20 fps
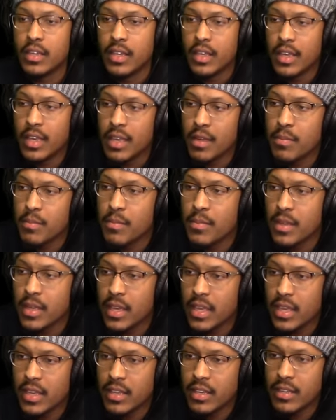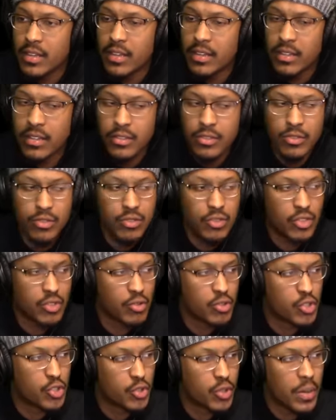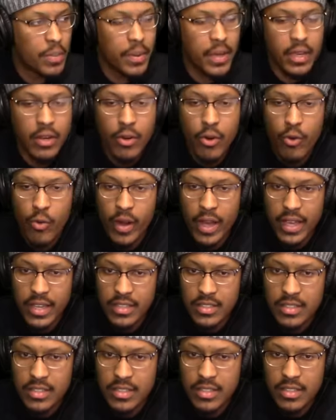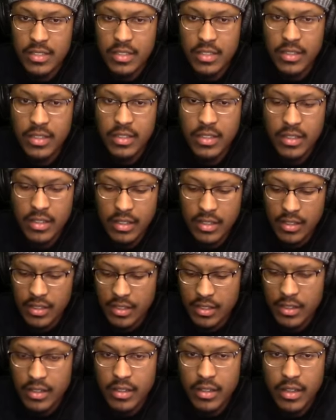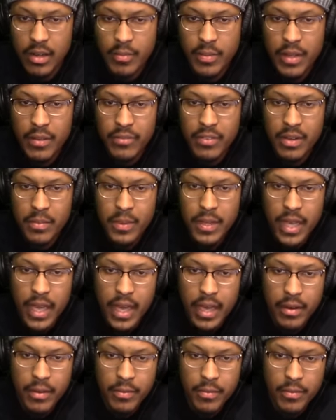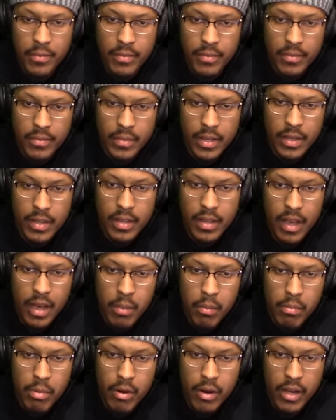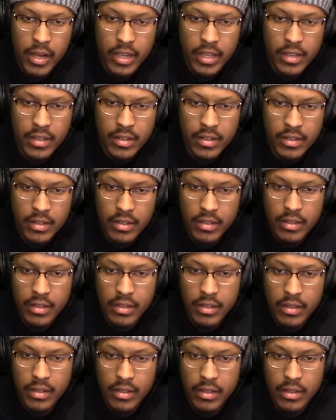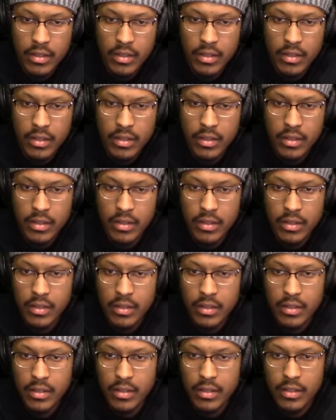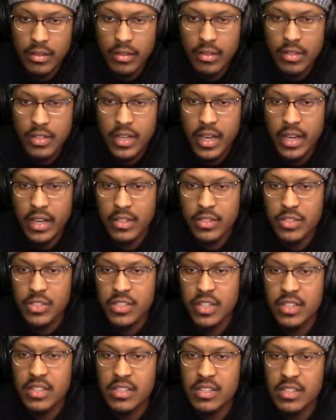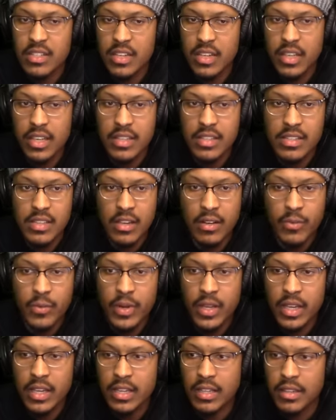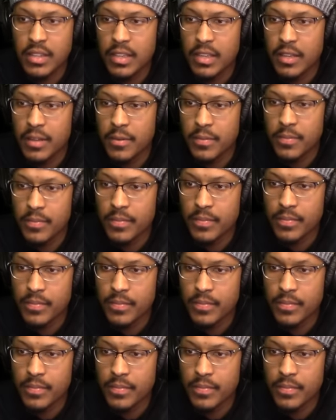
Him and so Trip and Grace. I'm not gonna be Adam. I'm Brian. You got instructions and hints. I don't want anything.